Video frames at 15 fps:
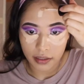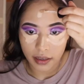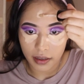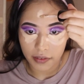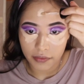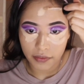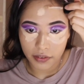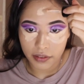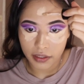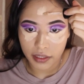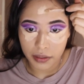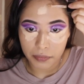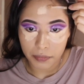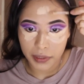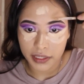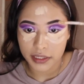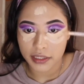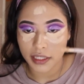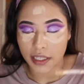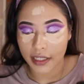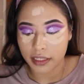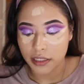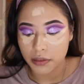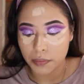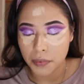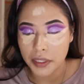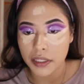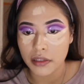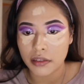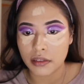I feel like my skin's
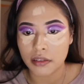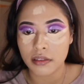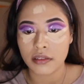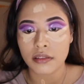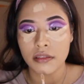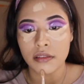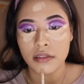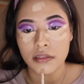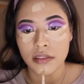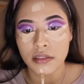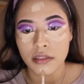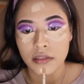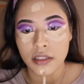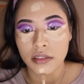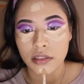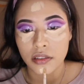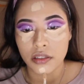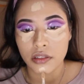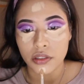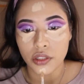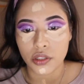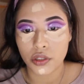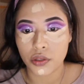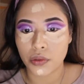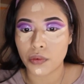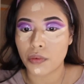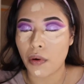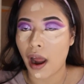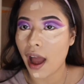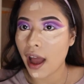been
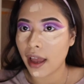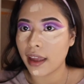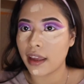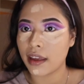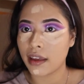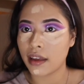dry.